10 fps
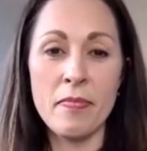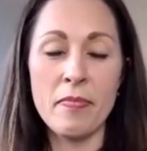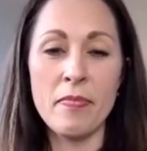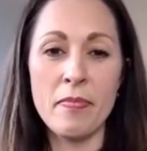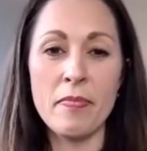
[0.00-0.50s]

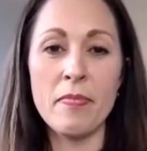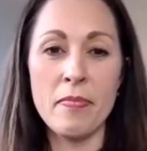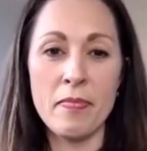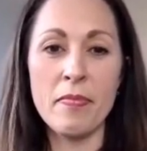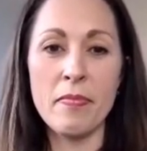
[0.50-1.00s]

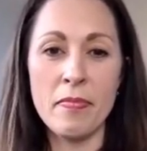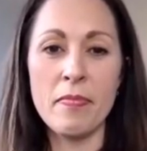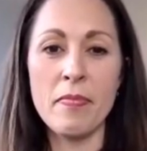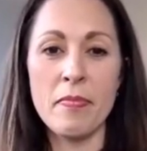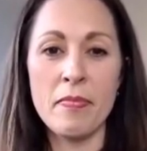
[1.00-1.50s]

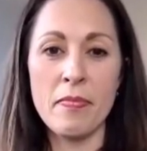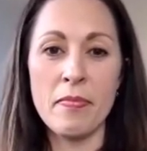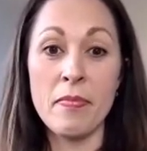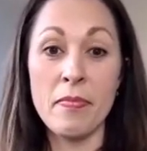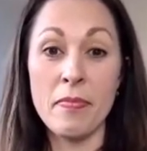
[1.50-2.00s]

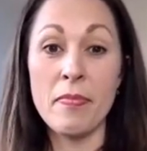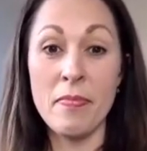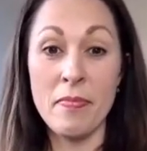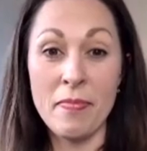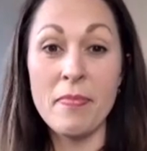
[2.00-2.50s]

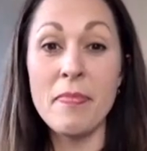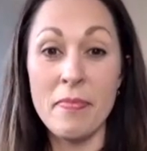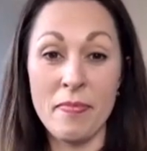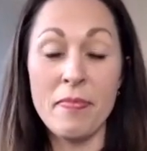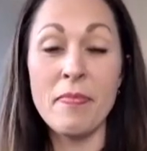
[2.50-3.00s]

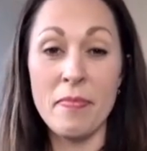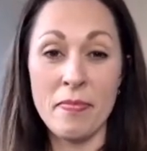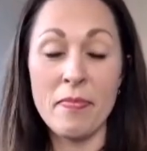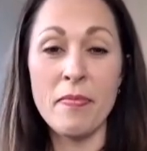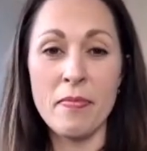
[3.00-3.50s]

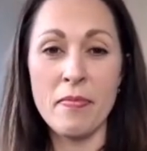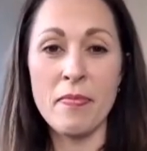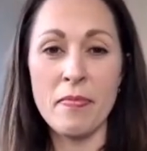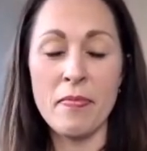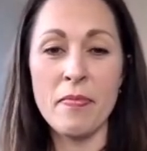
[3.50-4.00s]

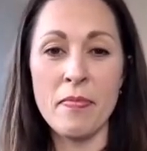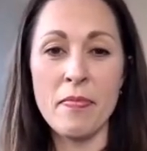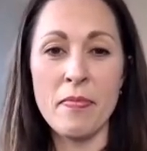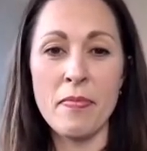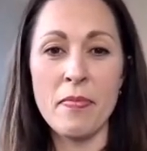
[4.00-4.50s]

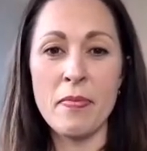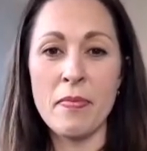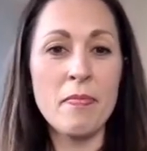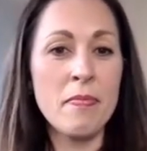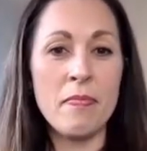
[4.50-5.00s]

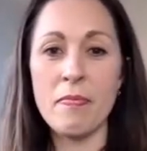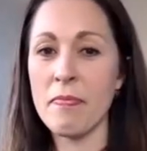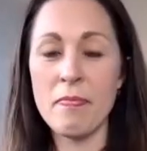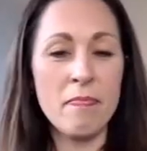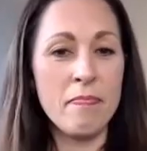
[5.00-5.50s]

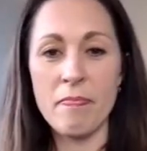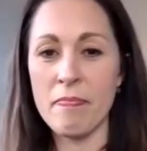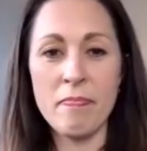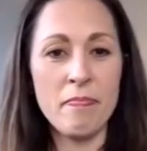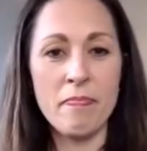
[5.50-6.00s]

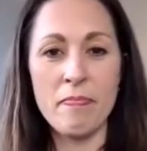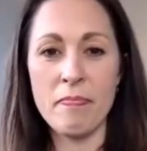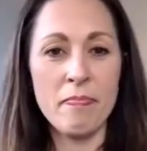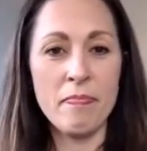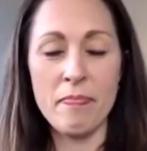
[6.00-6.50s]

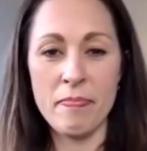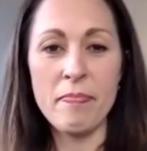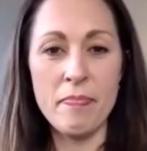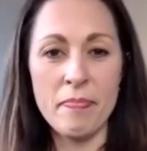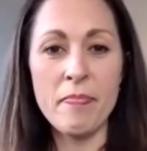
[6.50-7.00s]

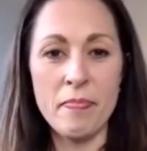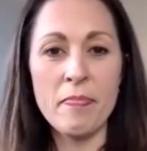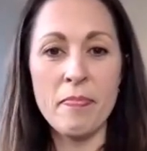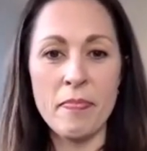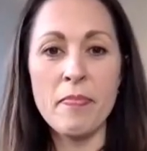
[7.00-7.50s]

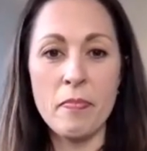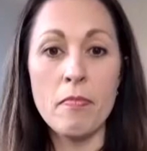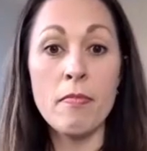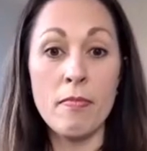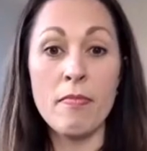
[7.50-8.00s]
No words are spoken by the person on screen.